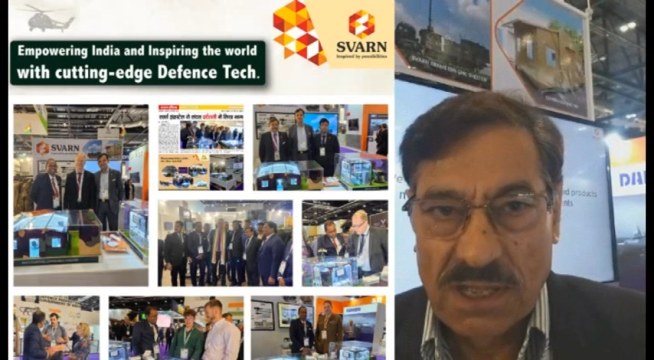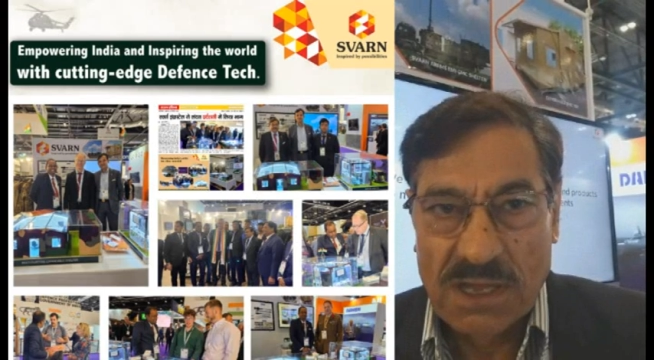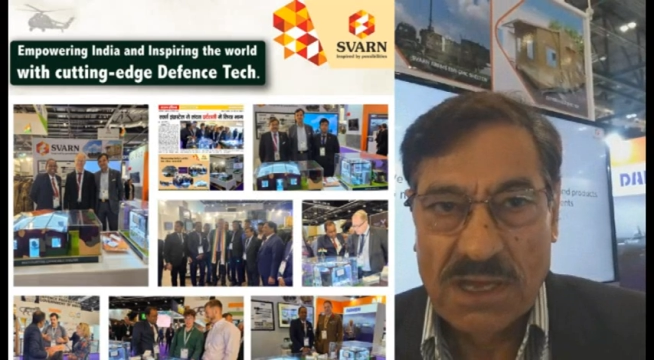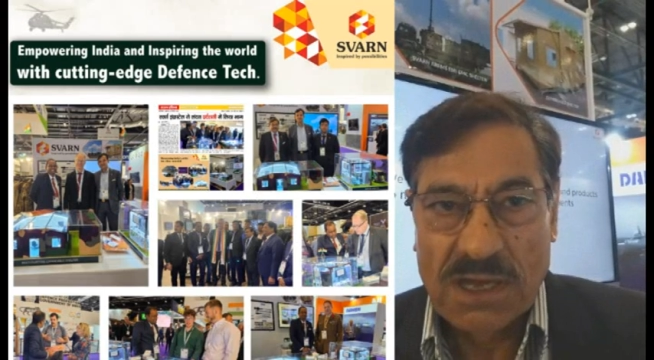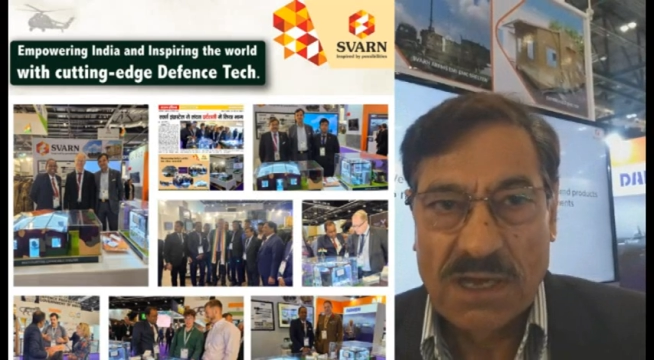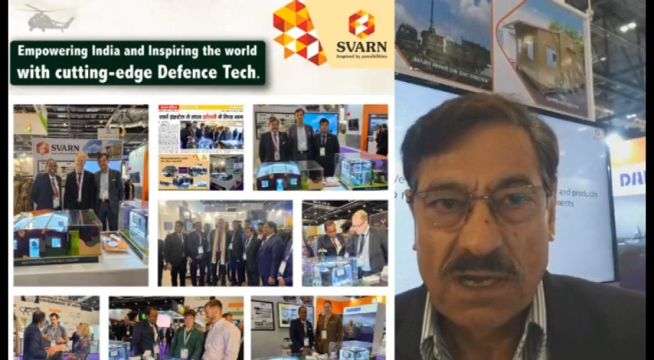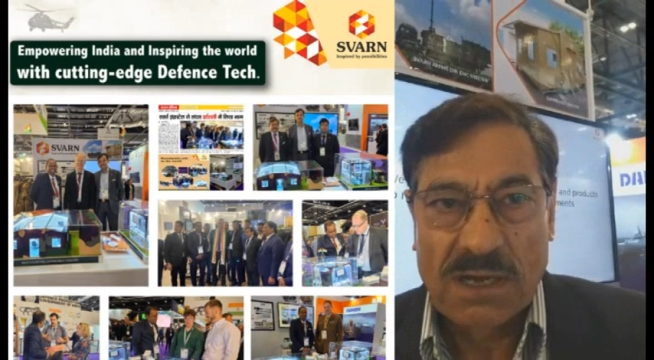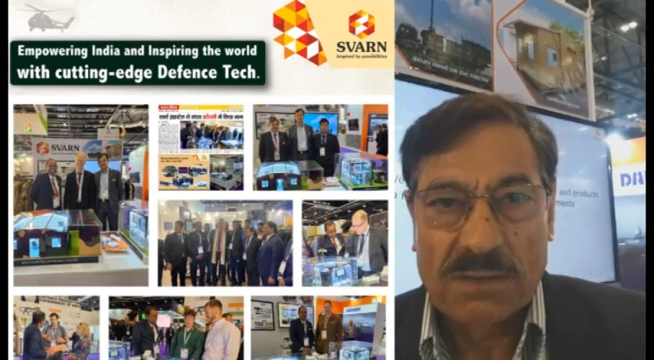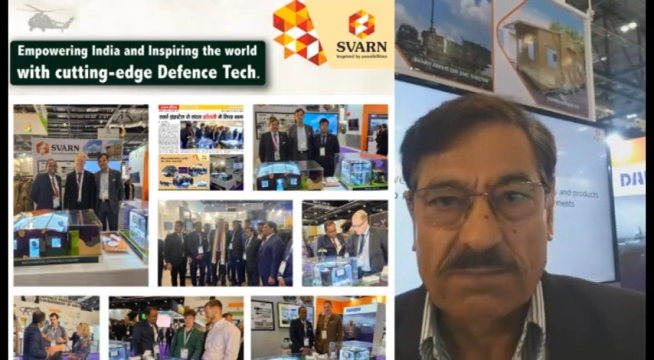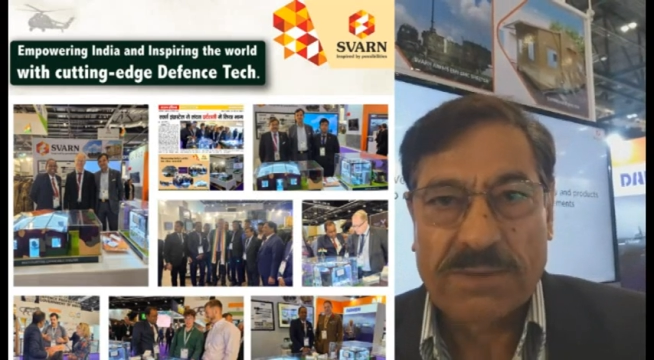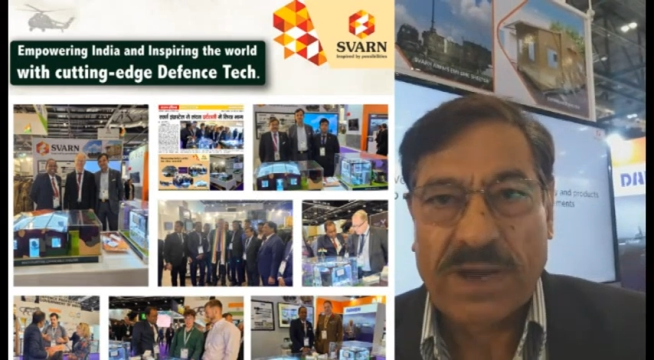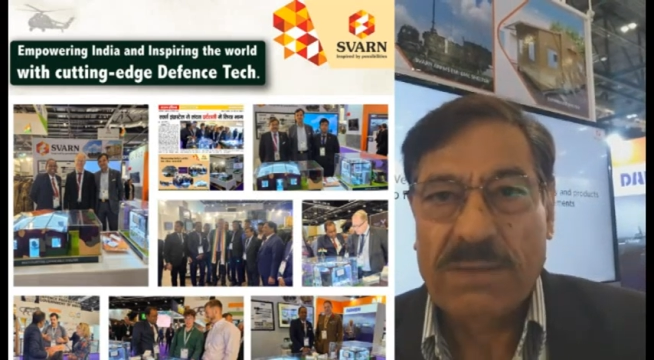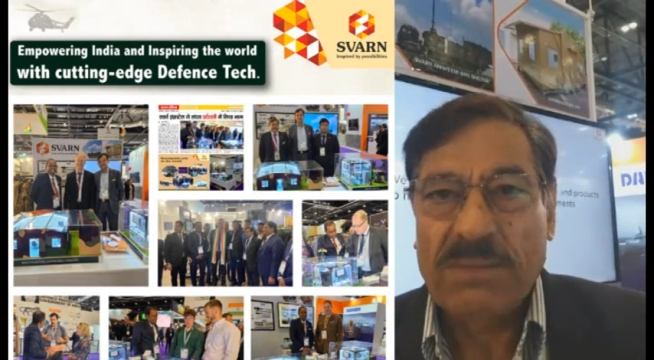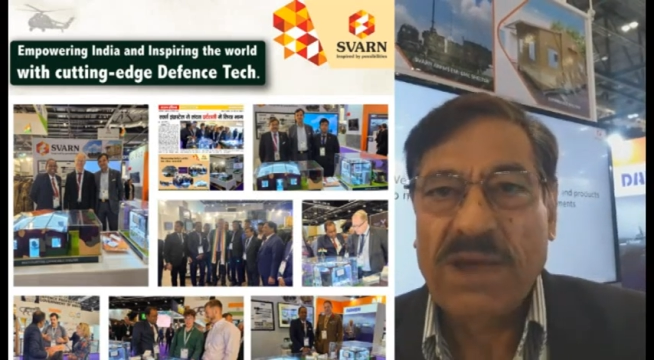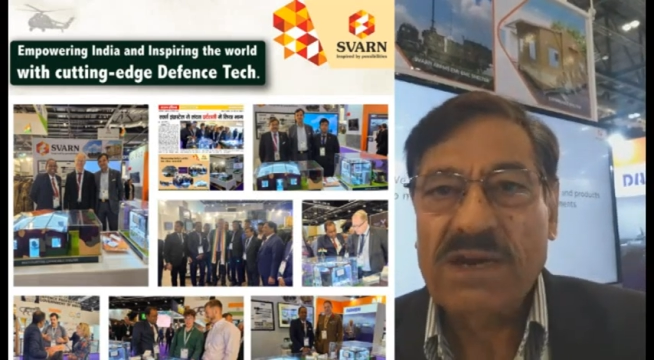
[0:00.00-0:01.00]
uh,
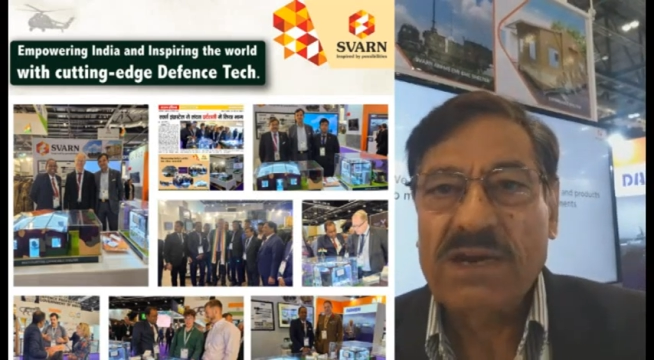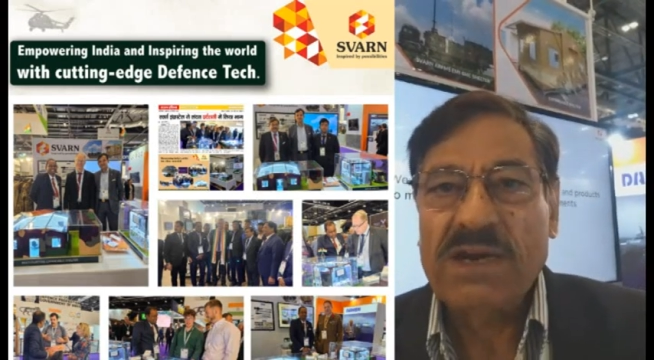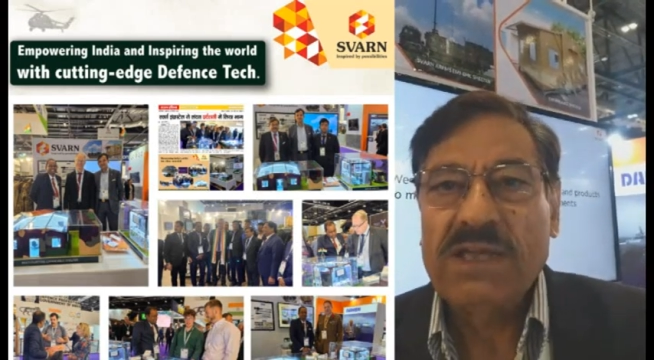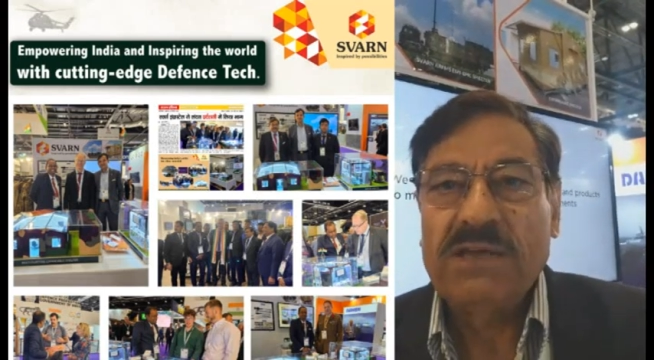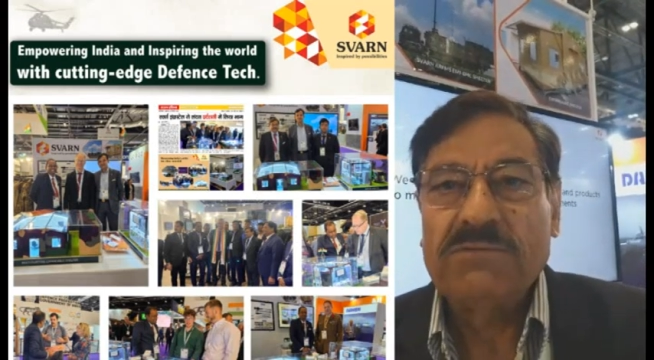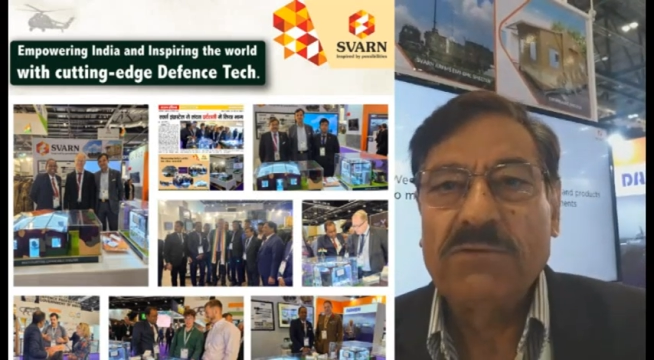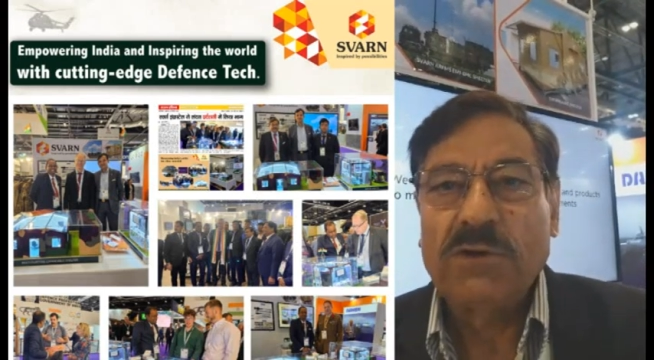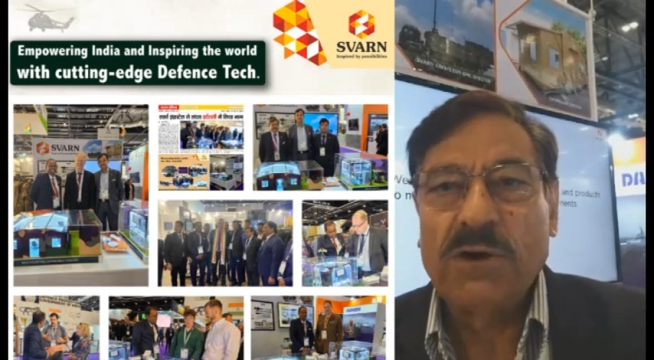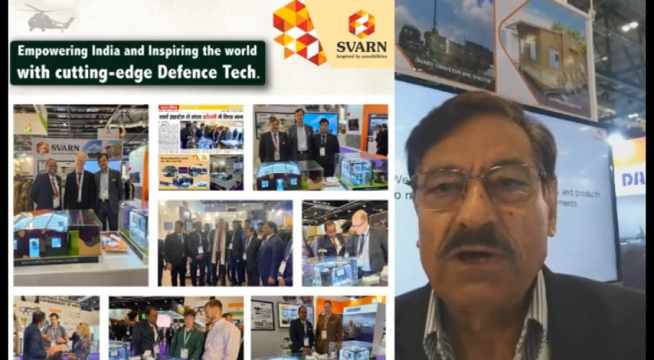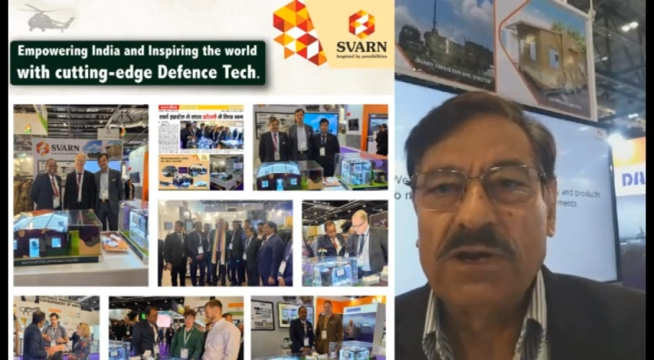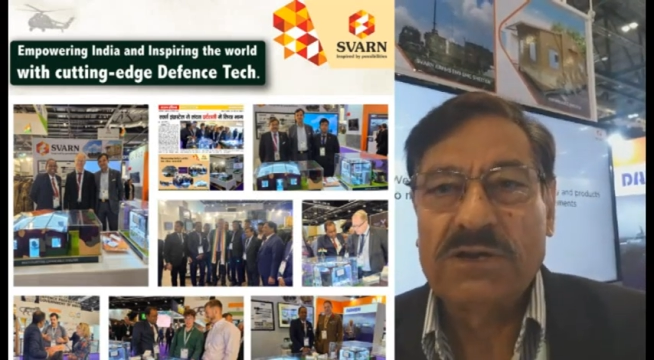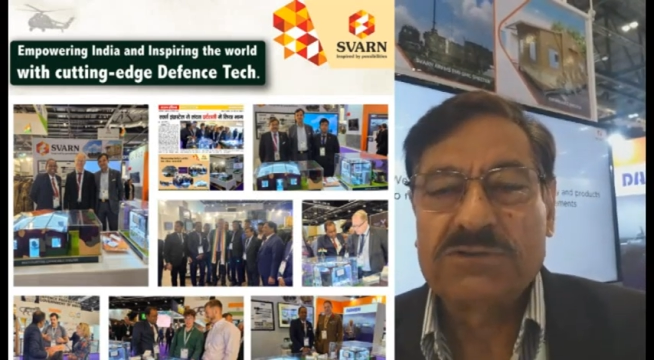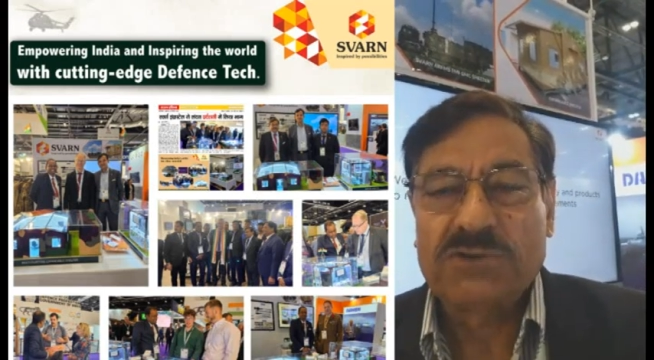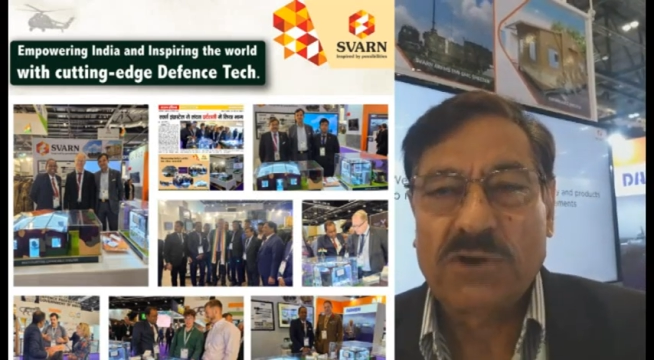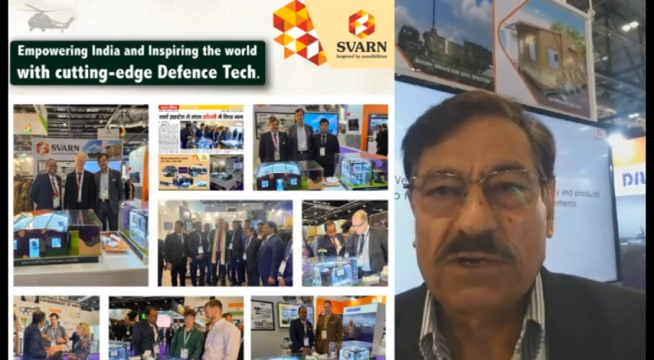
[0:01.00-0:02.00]
primarily for
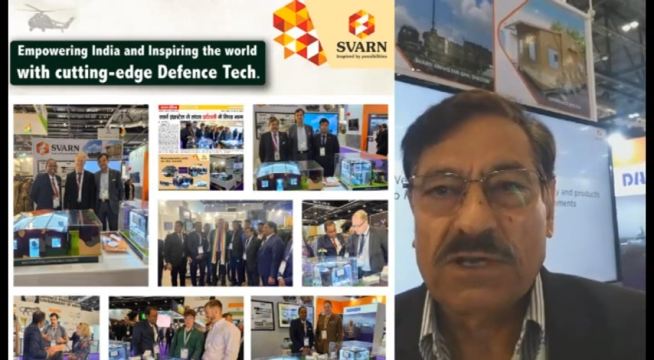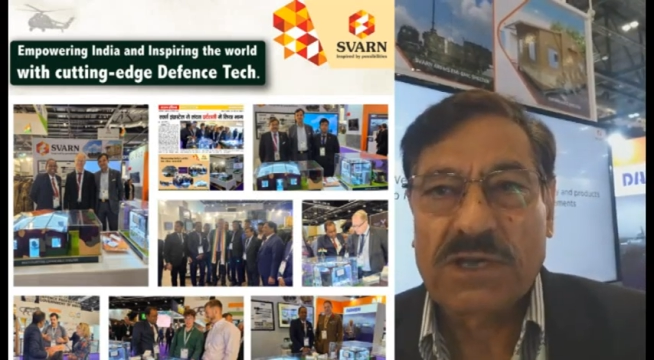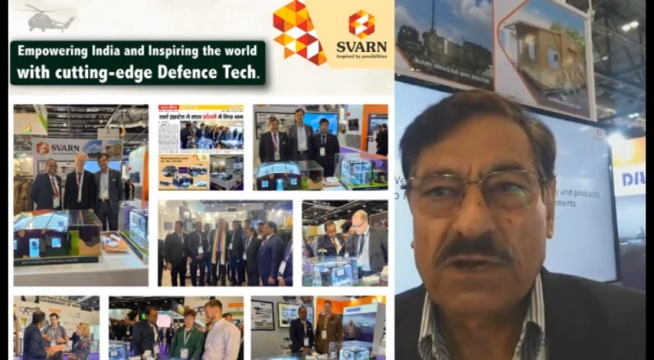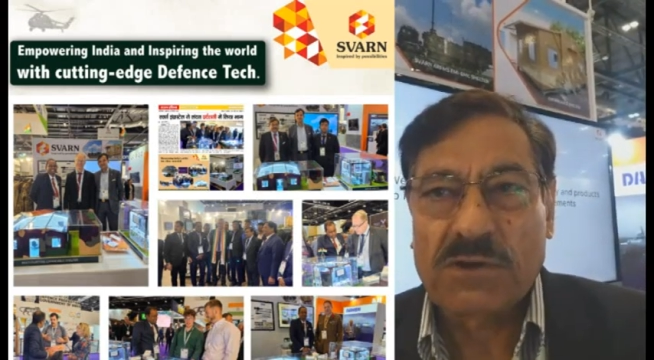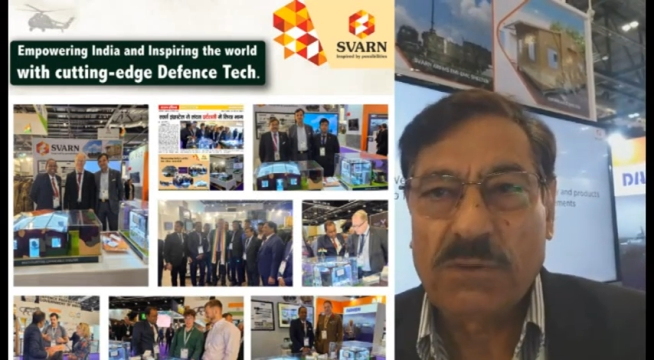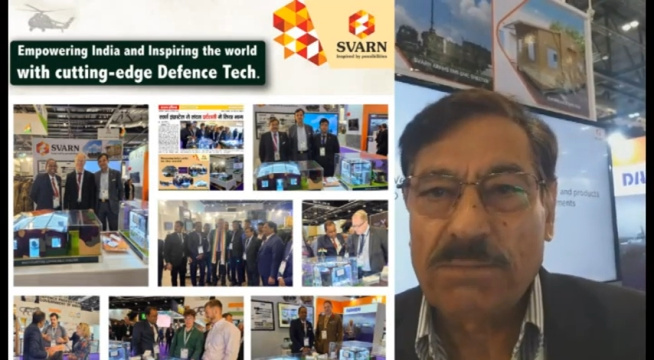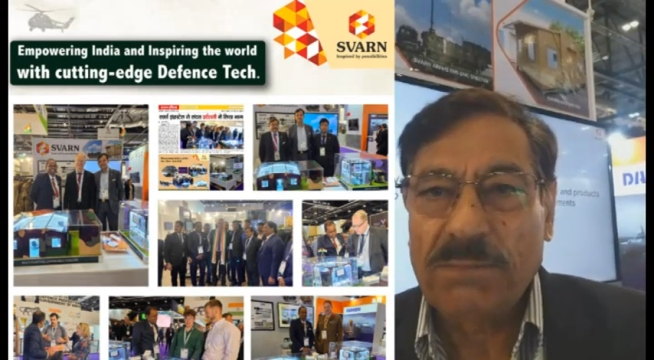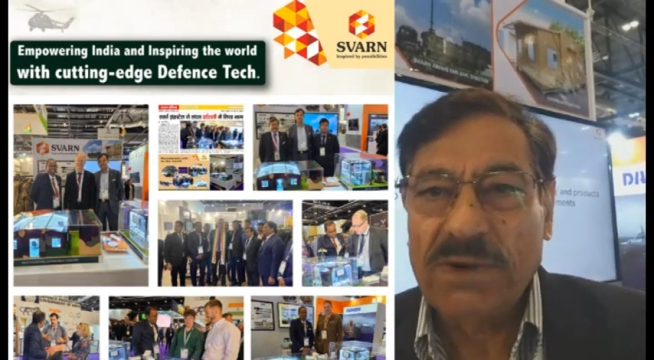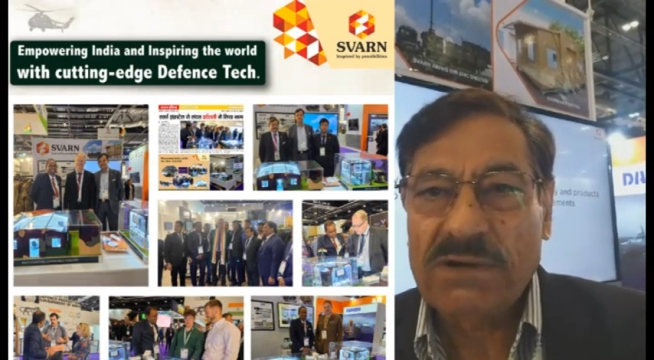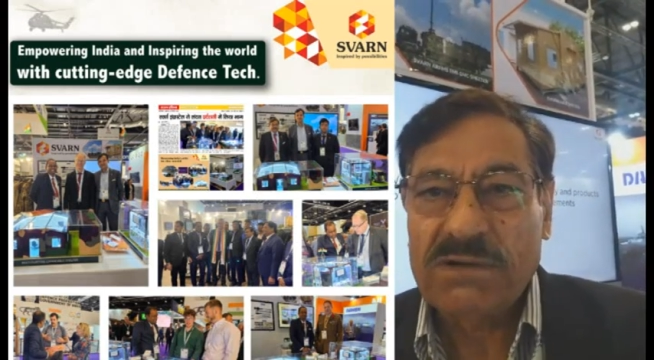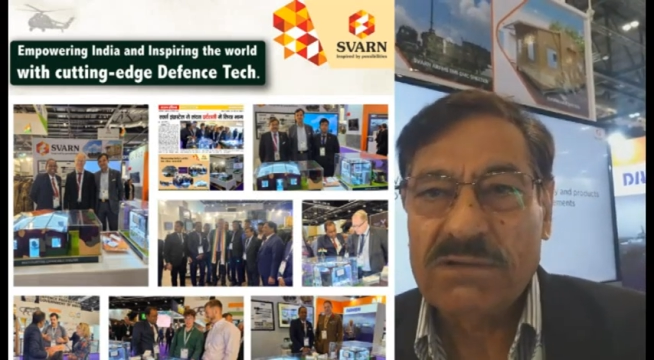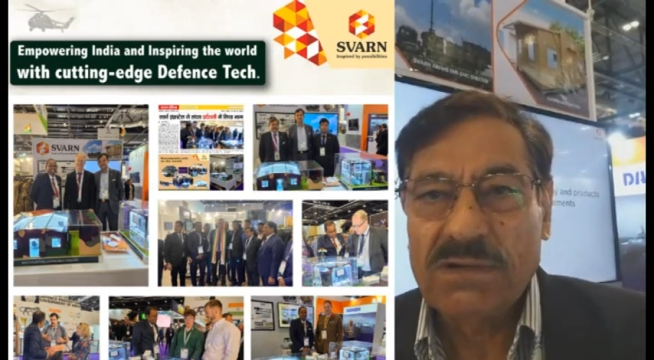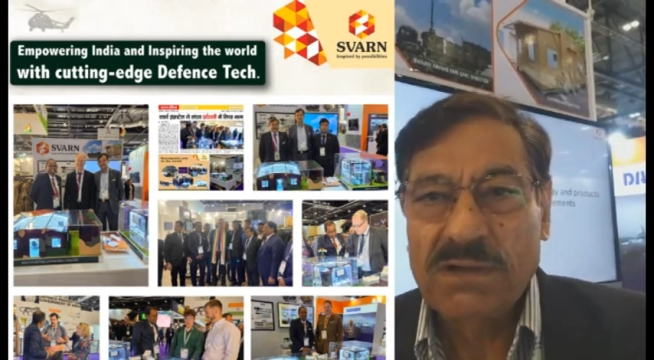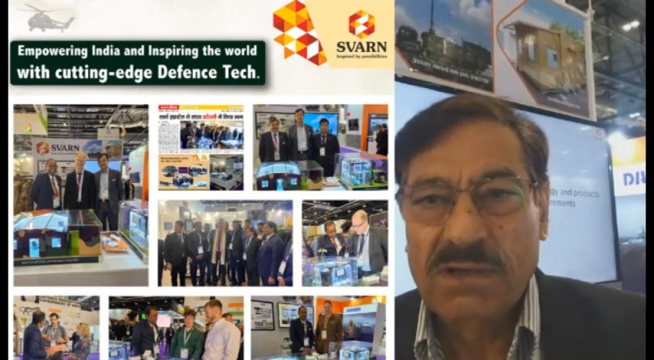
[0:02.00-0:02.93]
electronic equipment,